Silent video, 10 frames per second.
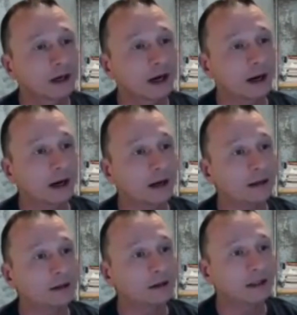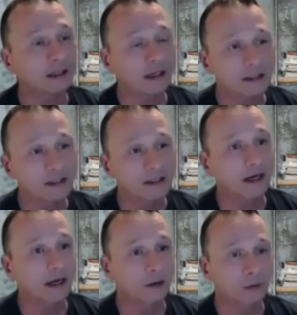the
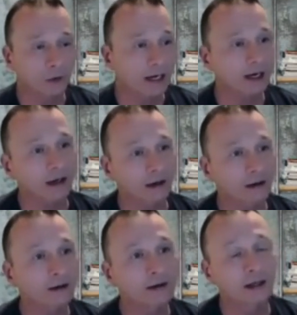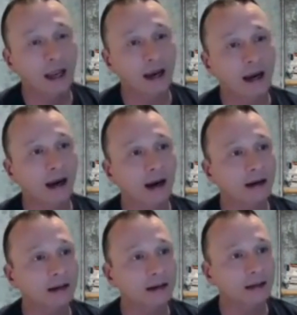insight right here
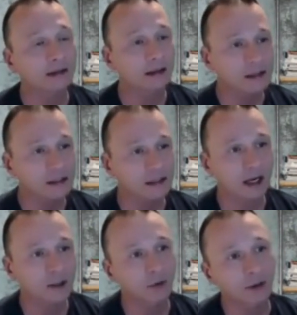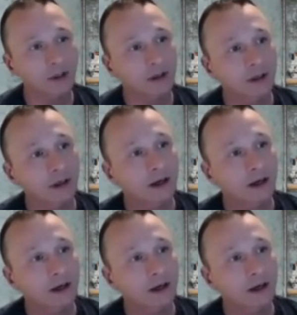in this dashboard,